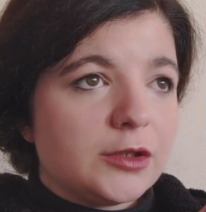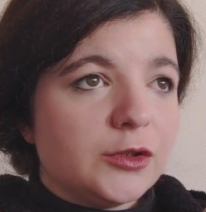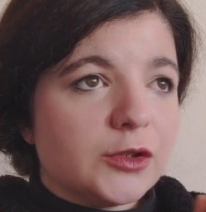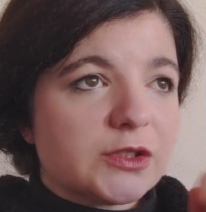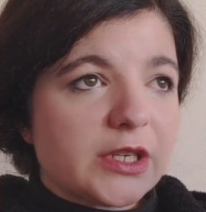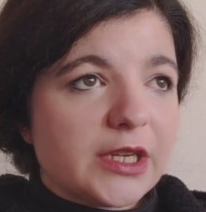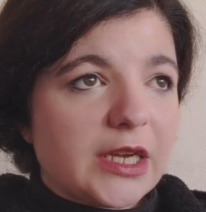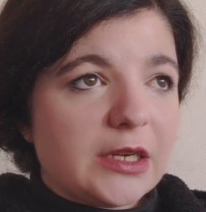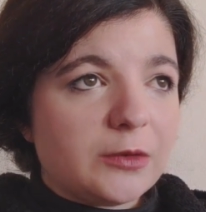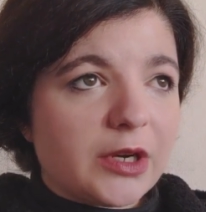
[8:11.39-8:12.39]
No se
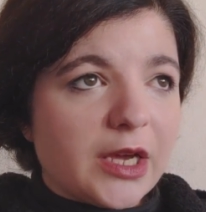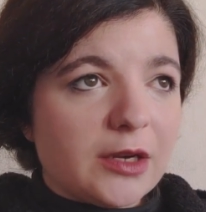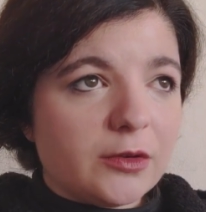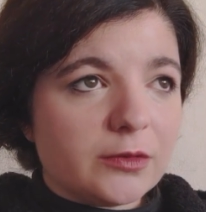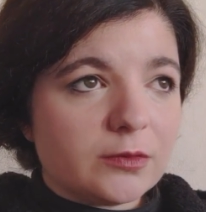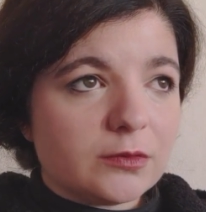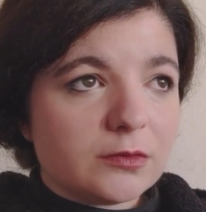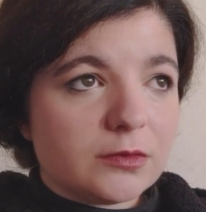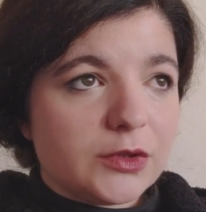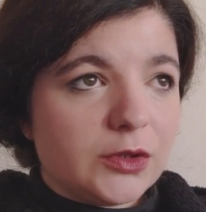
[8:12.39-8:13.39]
regala un regalo.
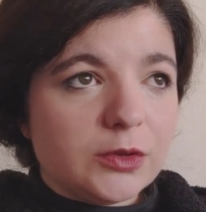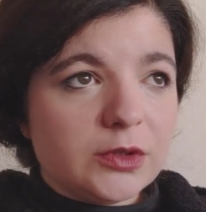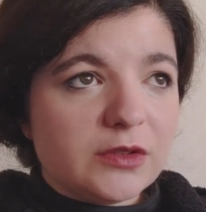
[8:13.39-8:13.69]
You don't